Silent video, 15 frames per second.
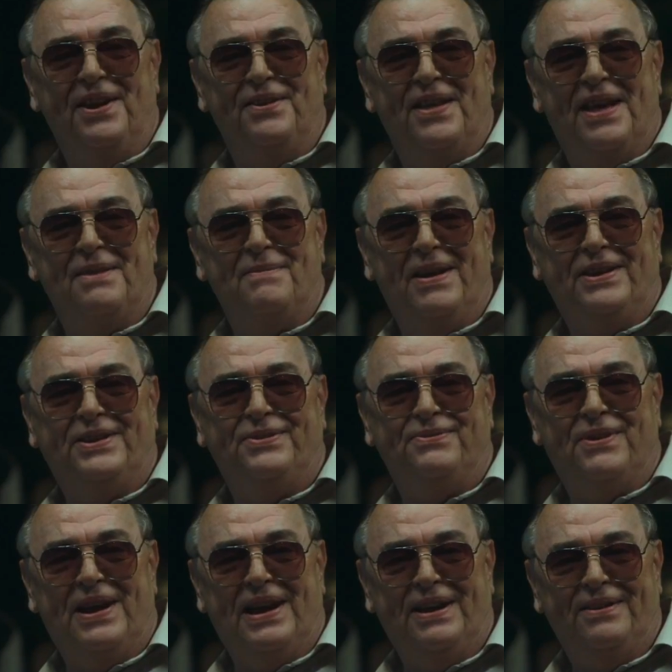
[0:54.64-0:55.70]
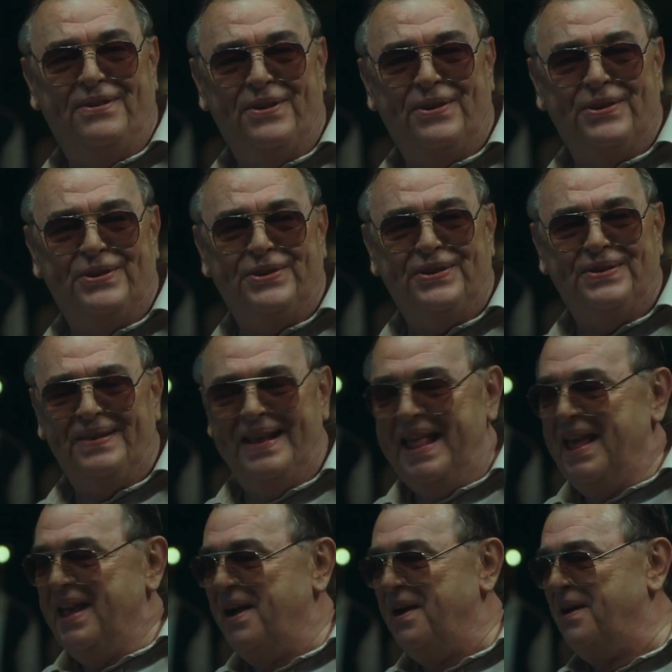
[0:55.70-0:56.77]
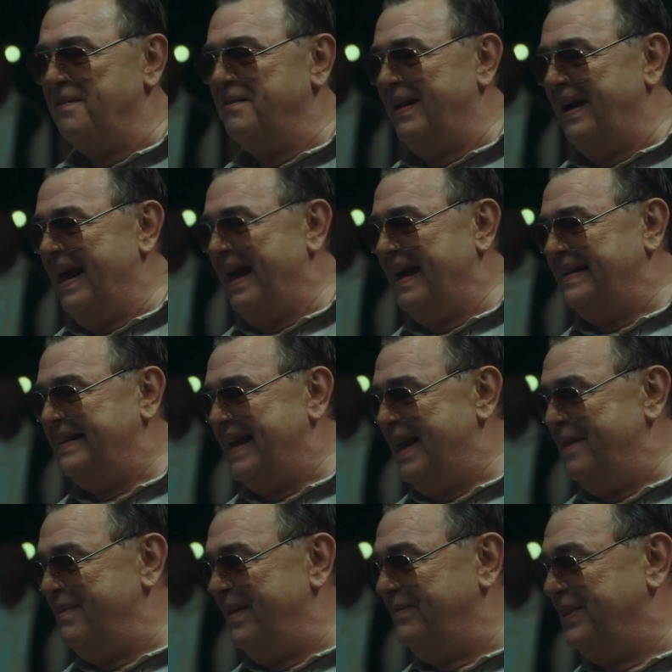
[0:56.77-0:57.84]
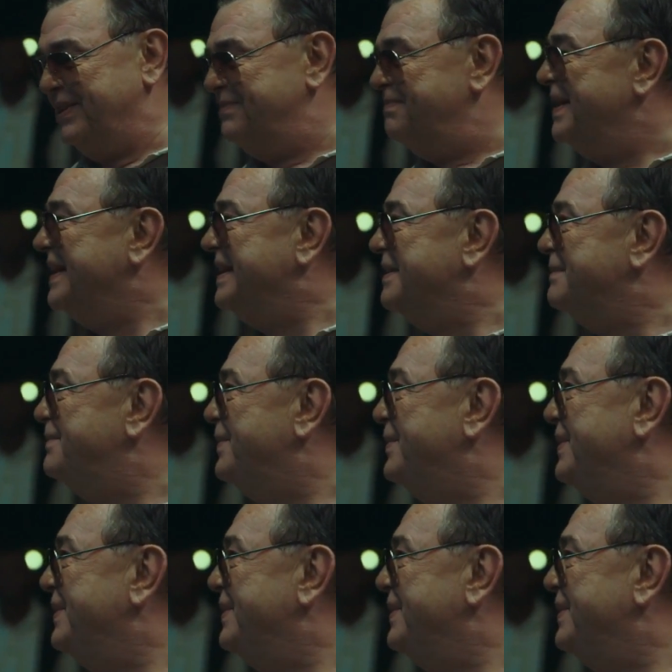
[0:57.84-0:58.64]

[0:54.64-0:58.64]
knew that about your wife, aren't you? Oh, relax, Sam. I'm just making a